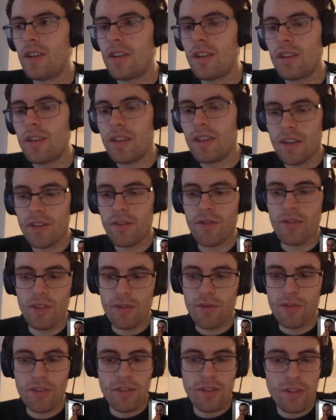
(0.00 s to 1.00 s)

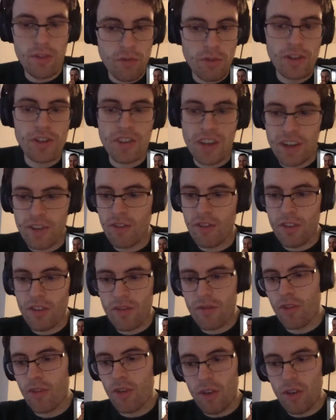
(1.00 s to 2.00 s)
if you would check for the
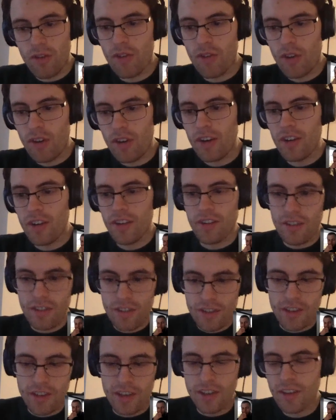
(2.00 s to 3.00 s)
404
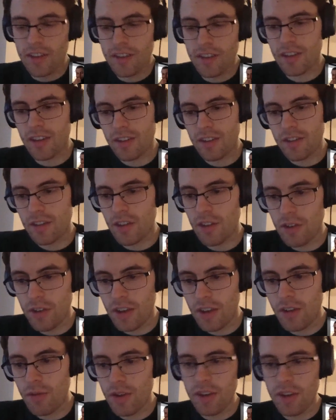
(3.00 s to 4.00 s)
in the status code
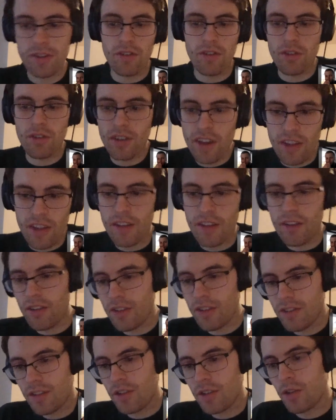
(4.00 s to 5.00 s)
anyway, so you
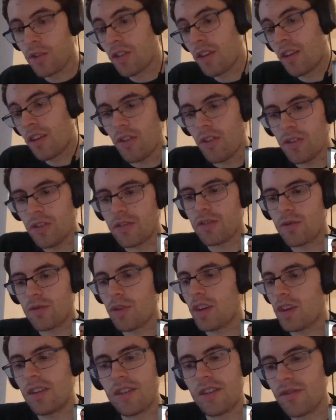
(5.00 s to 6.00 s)
could then also trigger
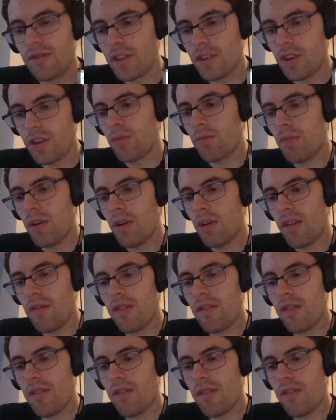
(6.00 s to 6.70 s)
a different code path,